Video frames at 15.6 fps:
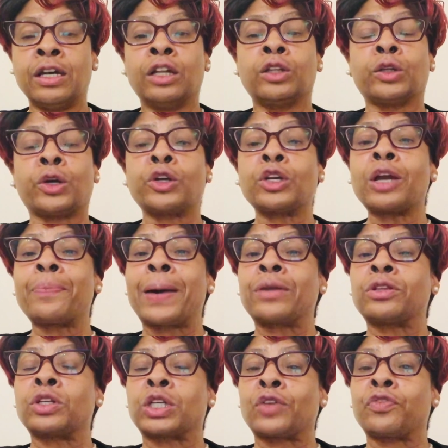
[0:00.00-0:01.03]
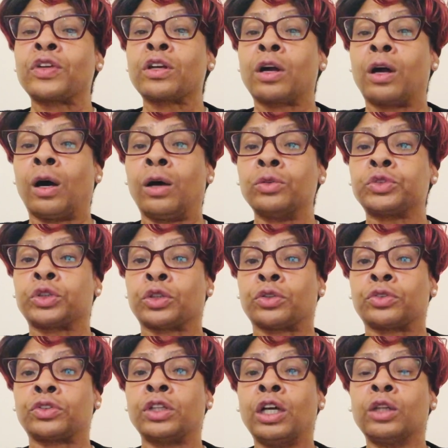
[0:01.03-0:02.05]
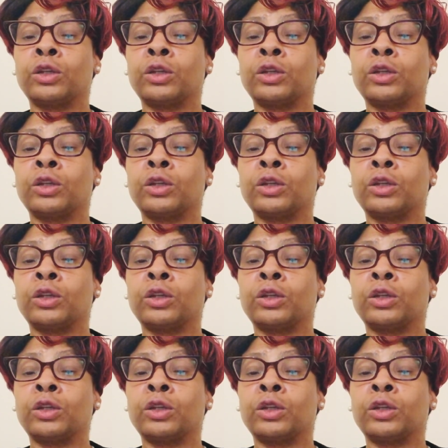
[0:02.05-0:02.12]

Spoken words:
Learn about the different cultures.